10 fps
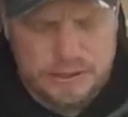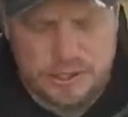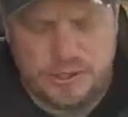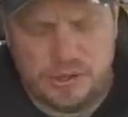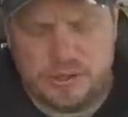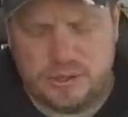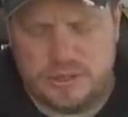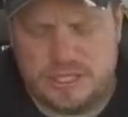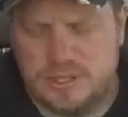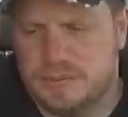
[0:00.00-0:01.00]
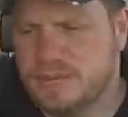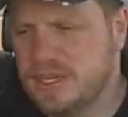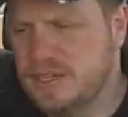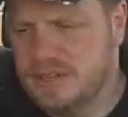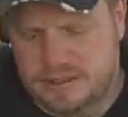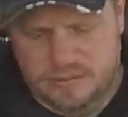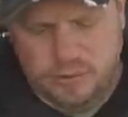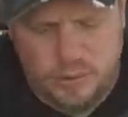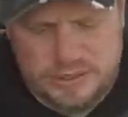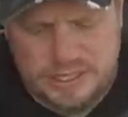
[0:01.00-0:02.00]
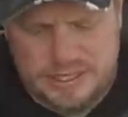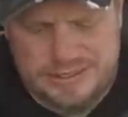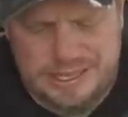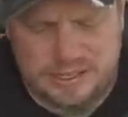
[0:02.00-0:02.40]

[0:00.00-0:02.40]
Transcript: The Trail Control system, Ford says,